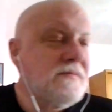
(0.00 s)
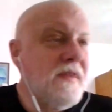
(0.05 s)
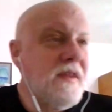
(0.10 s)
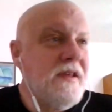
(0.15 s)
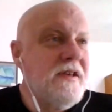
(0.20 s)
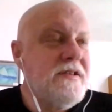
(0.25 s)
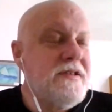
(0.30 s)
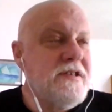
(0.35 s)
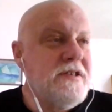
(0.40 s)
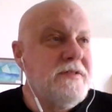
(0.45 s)

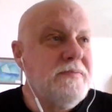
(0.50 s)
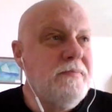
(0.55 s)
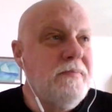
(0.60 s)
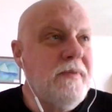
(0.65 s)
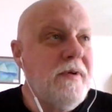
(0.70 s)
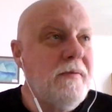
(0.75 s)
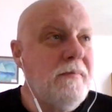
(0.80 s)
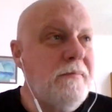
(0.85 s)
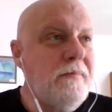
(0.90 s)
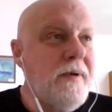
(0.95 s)
it's just
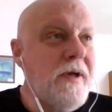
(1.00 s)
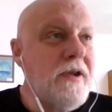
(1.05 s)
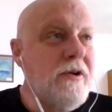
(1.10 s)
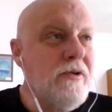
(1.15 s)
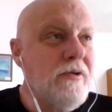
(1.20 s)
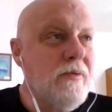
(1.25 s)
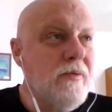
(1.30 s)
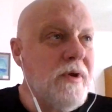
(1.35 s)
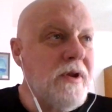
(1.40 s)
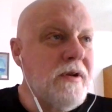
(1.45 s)
a better
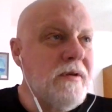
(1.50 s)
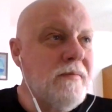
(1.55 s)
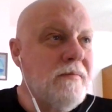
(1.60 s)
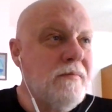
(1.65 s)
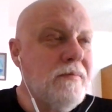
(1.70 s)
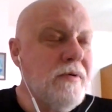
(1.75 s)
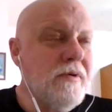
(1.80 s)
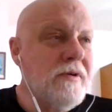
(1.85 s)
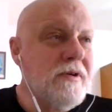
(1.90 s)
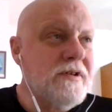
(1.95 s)
written
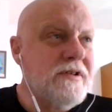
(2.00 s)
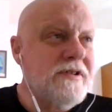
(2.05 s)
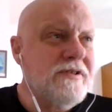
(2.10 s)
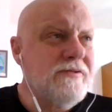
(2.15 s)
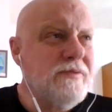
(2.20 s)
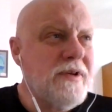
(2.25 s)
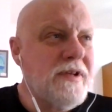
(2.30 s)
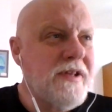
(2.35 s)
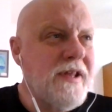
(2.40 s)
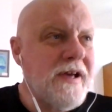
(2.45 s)
book.
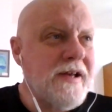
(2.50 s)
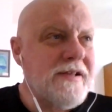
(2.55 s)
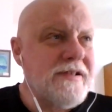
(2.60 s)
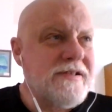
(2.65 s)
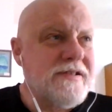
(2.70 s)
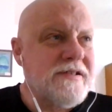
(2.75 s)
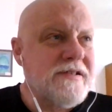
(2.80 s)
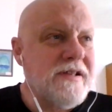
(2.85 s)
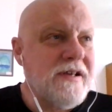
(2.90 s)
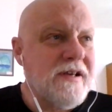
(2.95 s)
Just read that
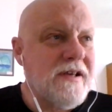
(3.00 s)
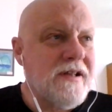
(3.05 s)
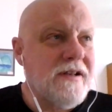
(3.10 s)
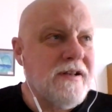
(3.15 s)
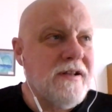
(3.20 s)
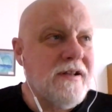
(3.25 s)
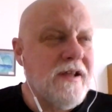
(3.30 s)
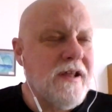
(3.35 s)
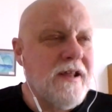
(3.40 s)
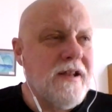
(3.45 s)

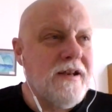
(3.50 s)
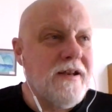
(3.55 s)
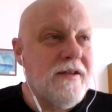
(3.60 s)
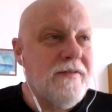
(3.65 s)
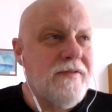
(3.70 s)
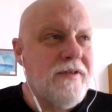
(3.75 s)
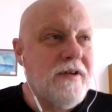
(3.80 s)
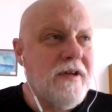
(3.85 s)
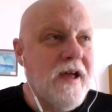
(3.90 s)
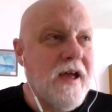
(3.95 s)
instead. And
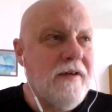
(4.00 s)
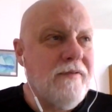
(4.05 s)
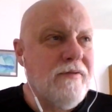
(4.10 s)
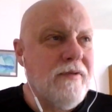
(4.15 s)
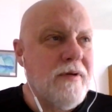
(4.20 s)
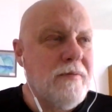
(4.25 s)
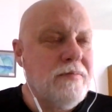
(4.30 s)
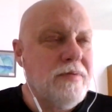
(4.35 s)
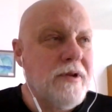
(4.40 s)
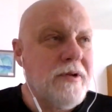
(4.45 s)
if you have
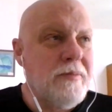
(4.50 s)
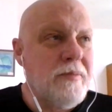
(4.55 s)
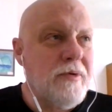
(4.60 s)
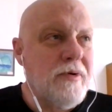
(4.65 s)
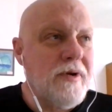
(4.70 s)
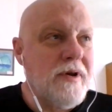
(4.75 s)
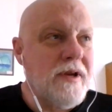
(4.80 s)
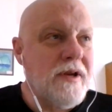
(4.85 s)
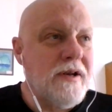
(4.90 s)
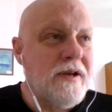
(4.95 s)
read Blood
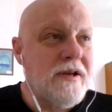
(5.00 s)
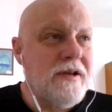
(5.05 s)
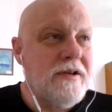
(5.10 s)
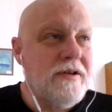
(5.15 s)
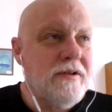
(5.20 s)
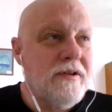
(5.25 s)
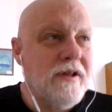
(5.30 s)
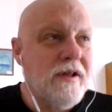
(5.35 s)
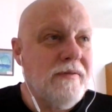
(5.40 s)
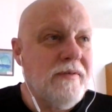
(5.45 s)
Meridian and
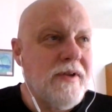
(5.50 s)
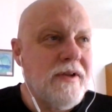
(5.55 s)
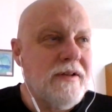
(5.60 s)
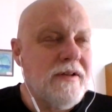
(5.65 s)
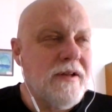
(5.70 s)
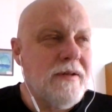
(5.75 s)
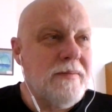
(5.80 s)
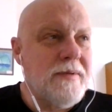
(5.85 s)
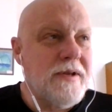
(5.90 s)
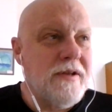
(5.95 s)
you love it,
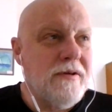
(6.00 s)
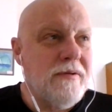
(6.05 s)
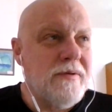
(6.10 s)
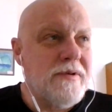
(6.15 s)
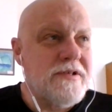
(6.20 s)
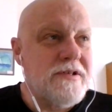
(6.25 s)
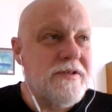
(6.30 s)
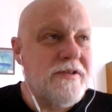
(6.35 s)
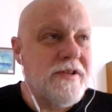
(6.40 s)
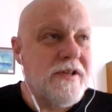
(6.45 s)
let me know
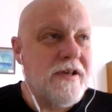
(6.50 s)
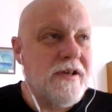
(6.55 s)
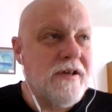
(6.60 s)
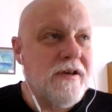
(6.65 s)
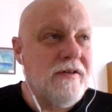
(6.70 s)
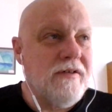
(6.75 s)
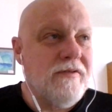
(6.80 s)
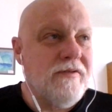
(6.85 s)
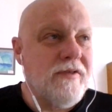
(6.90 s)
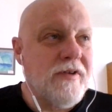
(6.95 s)
what you think
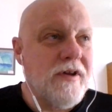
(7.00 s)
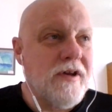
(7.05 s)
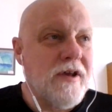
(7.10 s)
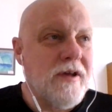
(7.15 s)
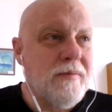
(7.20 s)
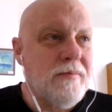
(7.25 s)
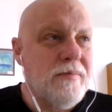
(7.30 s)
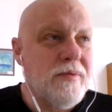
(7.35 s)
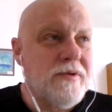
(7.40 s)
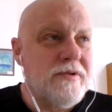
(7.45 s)
of
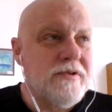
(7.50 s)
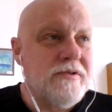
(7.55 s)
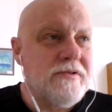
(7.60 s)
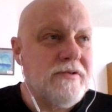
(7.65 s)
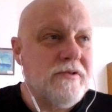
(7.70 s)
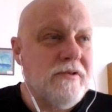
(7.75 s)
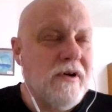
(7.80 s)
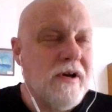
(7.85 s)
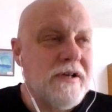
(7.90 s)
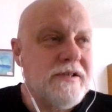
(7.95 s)
Butcher's
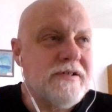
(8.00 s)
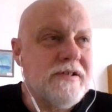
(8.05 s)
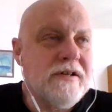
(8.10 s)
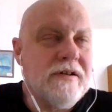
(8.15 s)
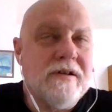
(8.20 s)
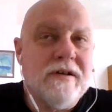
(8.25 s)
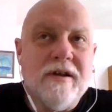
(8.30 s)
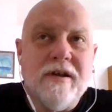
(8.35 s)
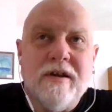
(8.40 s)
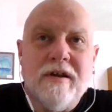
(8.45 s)

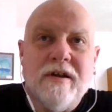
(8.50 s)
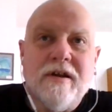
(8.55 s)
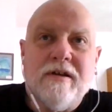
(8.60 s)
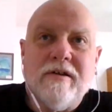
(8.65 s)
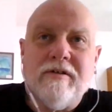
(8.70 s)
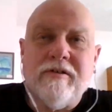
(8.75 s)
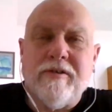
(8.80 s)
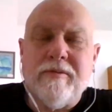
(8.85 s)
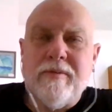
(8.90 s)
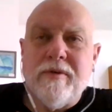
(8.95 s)
Crossing.
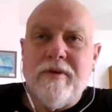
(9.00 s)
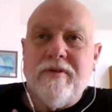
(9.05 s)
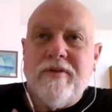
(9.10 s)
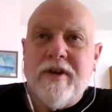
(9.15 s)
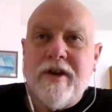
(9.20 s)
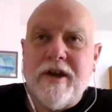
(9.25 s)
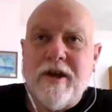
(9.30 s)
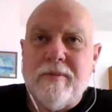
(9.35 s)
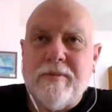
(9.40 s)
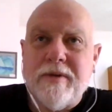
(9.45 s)
There's a movie a
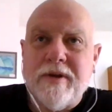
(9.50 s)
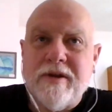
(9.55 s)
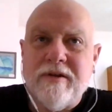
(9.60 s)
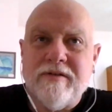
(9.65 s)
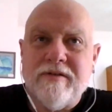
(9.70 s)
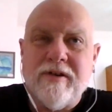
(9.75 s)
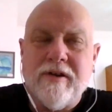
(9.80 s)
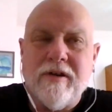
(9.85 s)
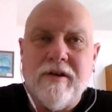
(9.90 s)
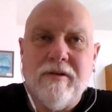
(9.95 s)
couple
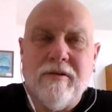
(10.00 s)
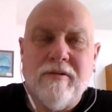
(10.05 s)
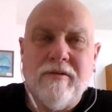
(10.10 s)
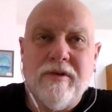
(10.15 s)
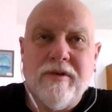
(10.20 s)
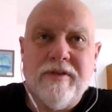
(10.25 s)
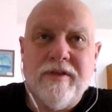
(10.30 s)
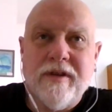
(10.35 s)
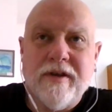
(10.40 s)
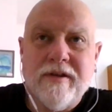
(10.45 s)
years ago
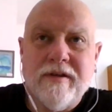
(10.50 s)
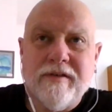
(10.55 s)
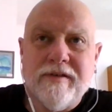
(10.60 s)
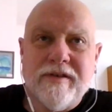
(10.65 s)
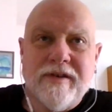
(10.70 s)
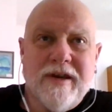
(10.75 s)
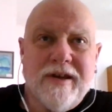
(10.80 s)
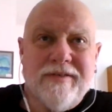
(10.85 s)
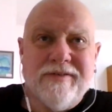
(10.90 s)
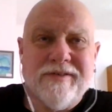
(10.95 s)
with Nicolas
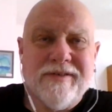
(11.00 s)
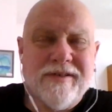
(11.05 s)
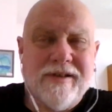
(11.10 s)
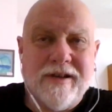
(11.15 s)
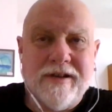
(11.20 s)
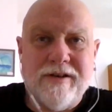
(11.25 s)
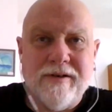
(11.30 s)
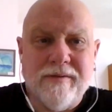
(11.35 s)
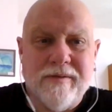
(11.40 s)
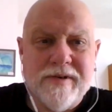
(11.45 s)
Cage, which I
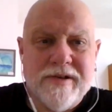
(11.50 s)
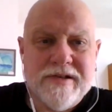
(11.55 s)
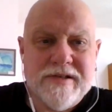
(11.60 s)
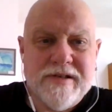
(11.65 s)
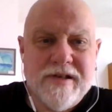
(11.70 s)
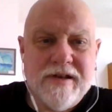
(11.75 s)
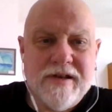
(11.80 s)
don't want to see,